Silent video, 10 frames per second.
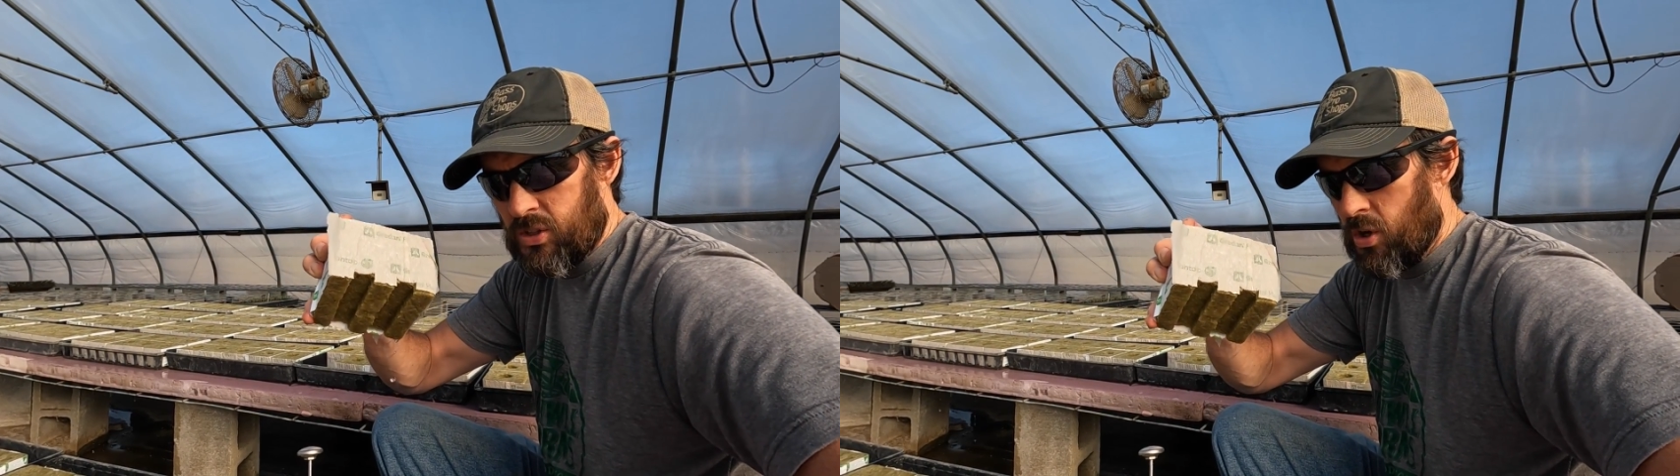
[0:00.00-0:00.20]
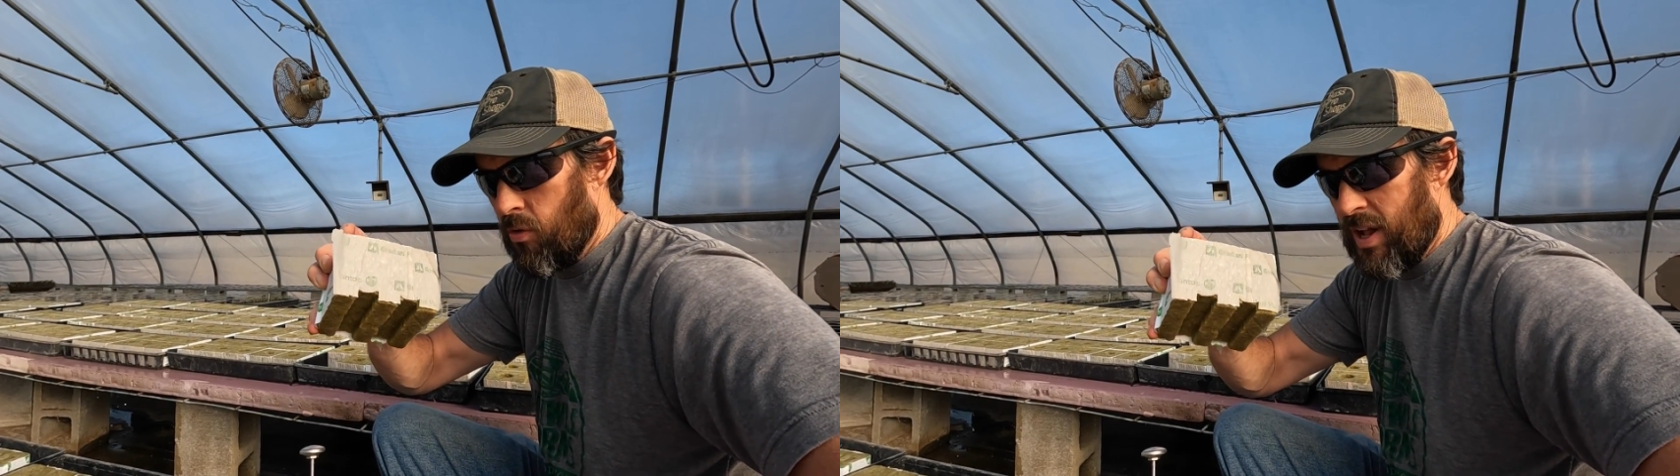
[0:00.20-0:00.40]

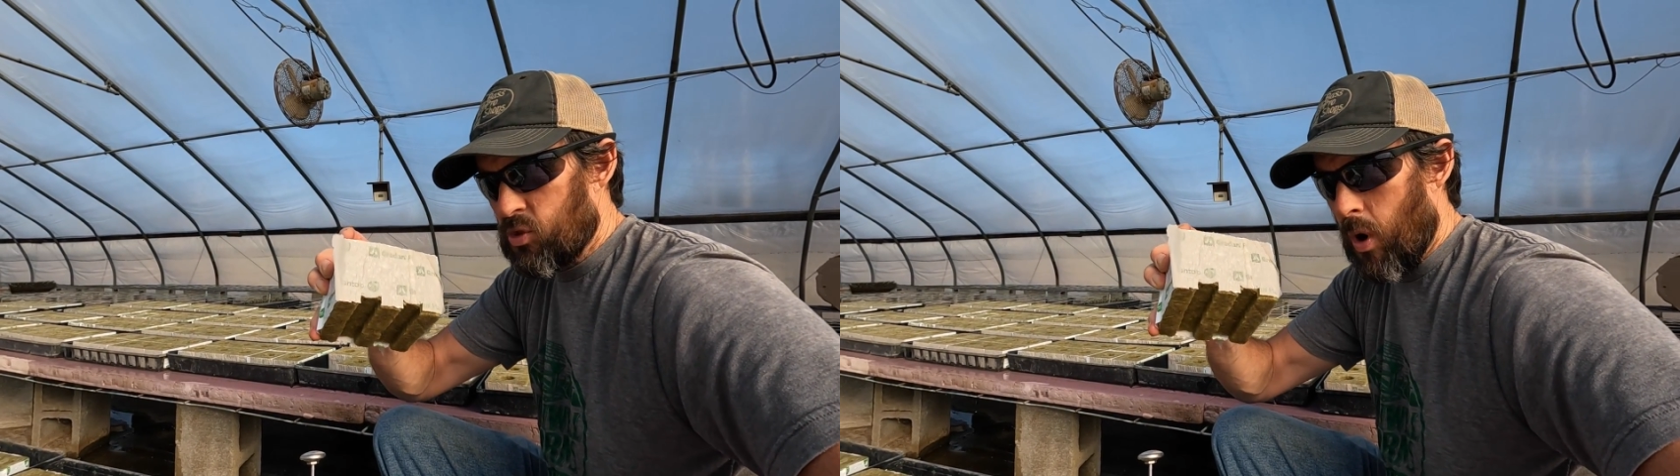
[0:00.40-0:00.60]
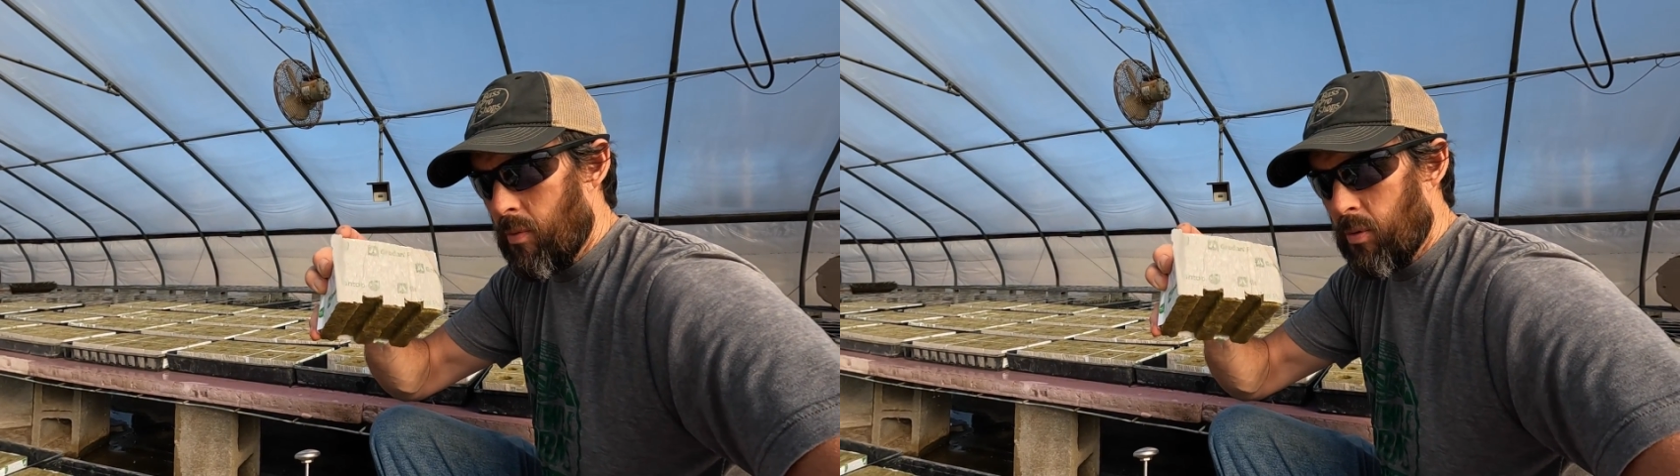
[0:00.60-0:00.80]
So
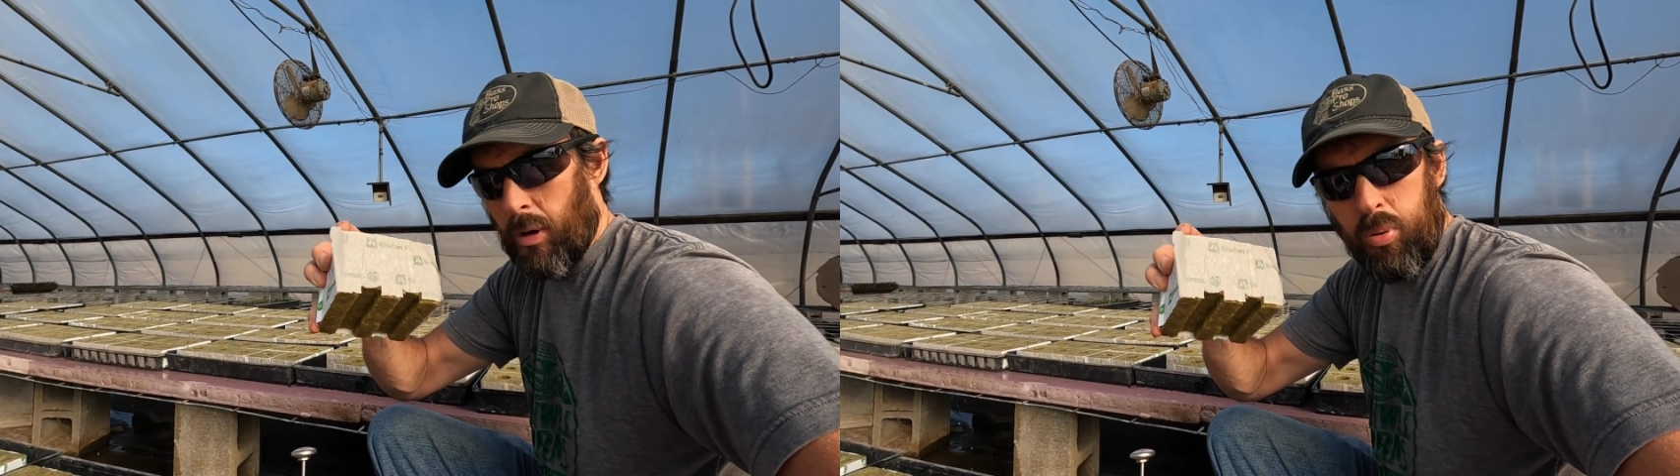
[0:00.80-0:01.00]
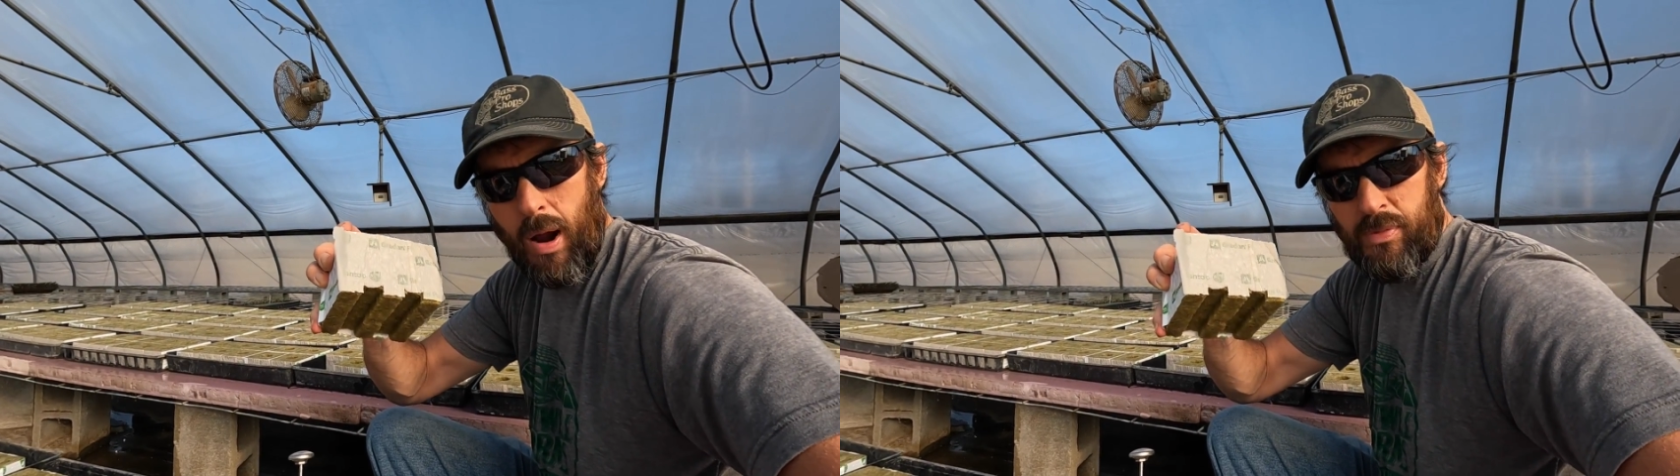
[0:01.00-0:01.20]
that's why we
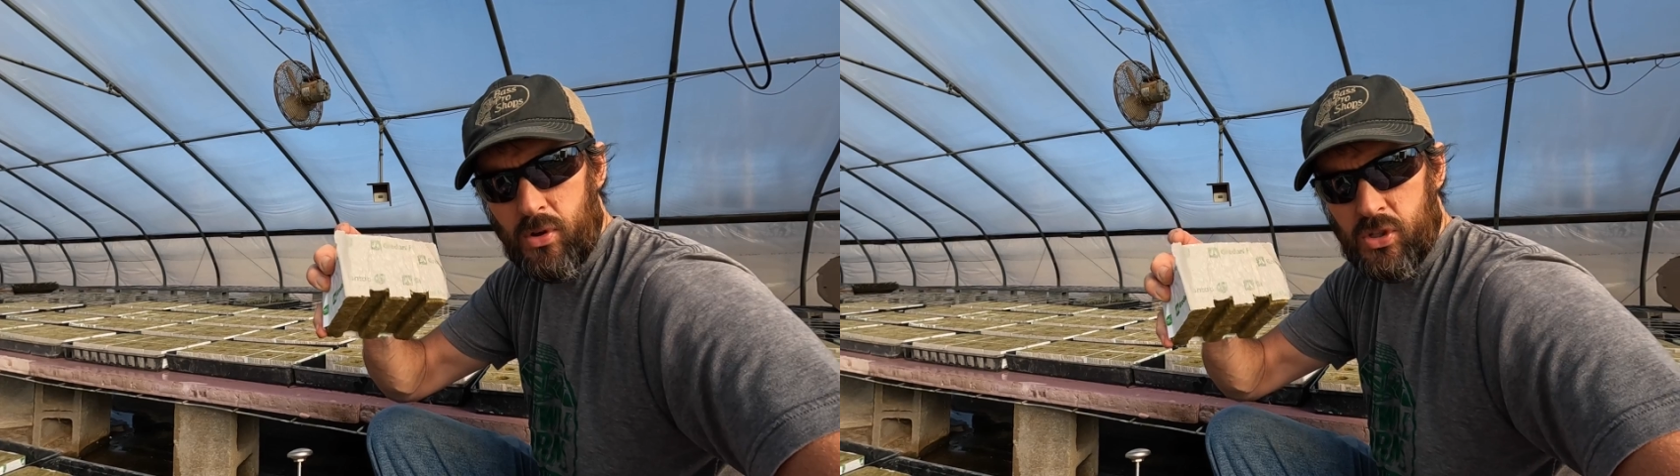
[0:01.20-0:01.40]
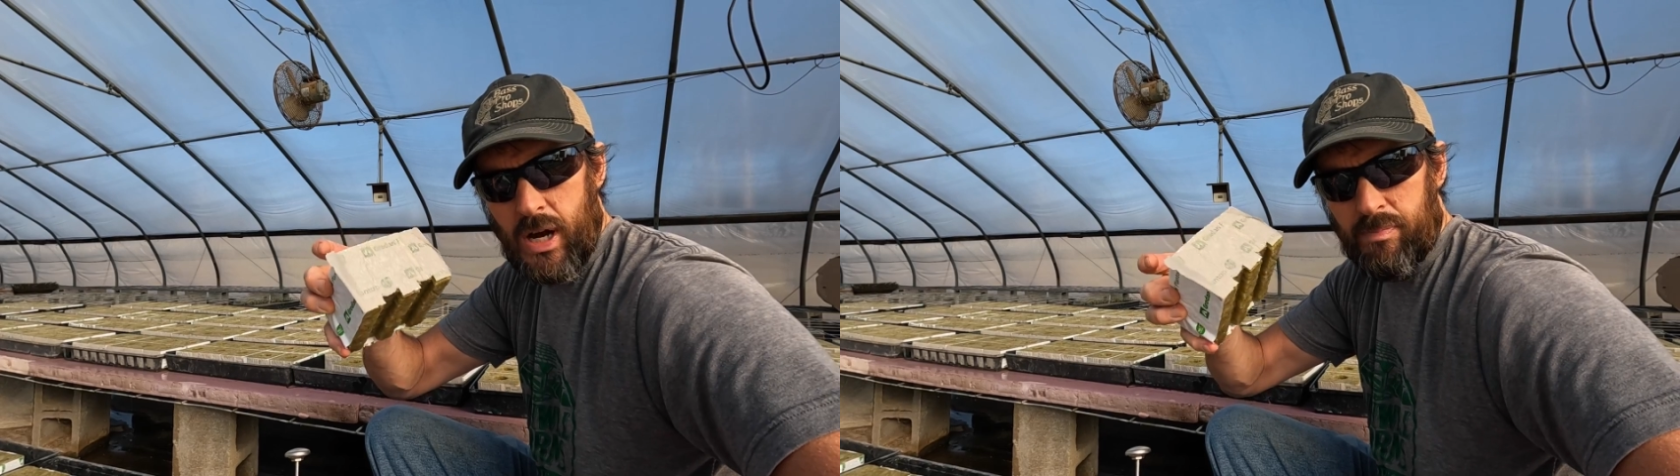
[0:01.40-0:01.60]
want to prop those